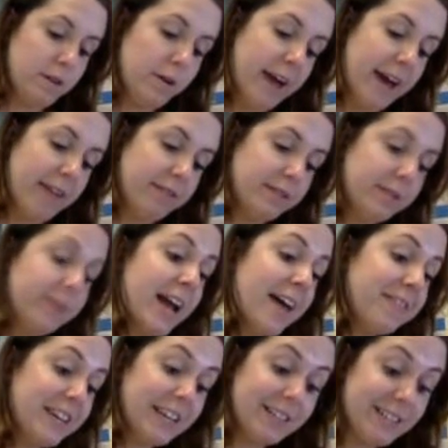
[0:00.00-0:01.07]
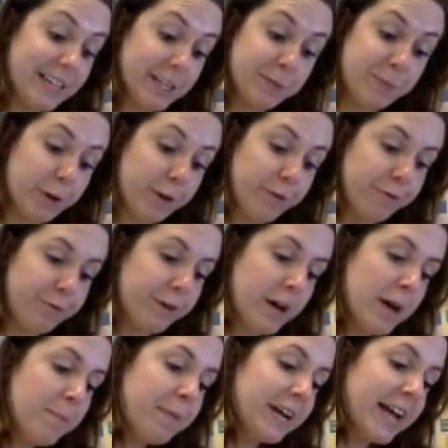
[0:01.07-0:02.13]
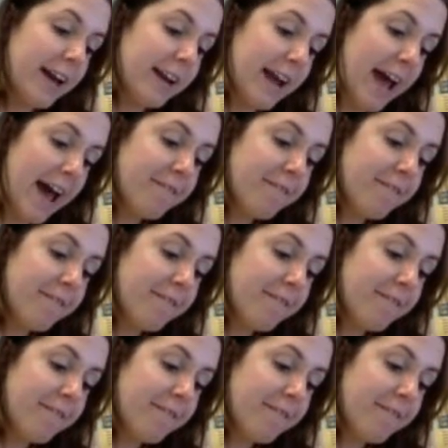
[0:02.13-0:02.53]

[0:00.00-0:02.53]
Okay, so not the easiest proof, but again,